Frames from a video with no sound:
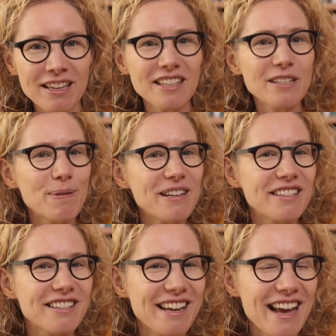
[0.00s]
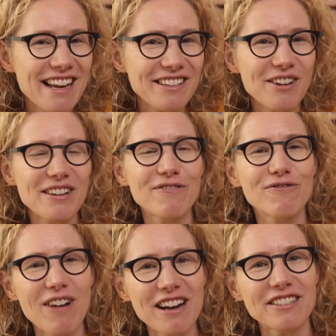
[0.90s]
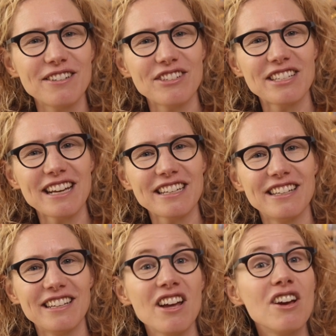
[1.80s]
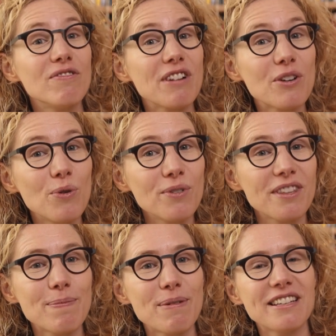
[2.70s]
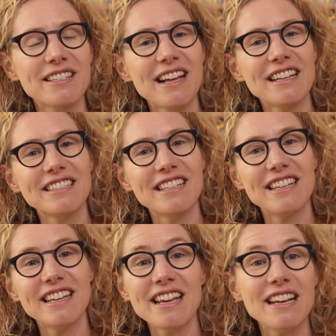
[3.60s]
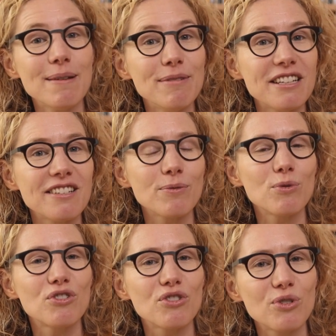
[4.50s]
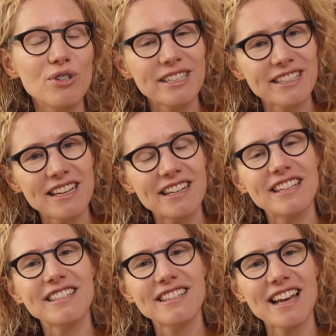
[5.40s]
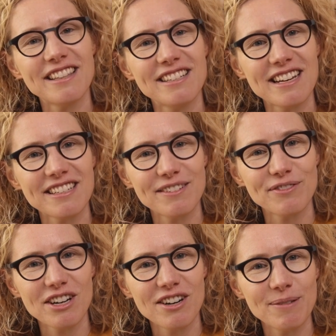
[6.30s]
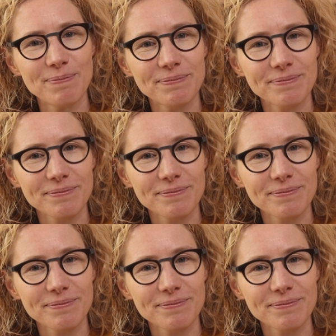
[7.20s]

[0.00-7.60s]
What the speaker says: These pictures can, in a fraction of a second, record their personality in images that will draw us in and stand the test of time.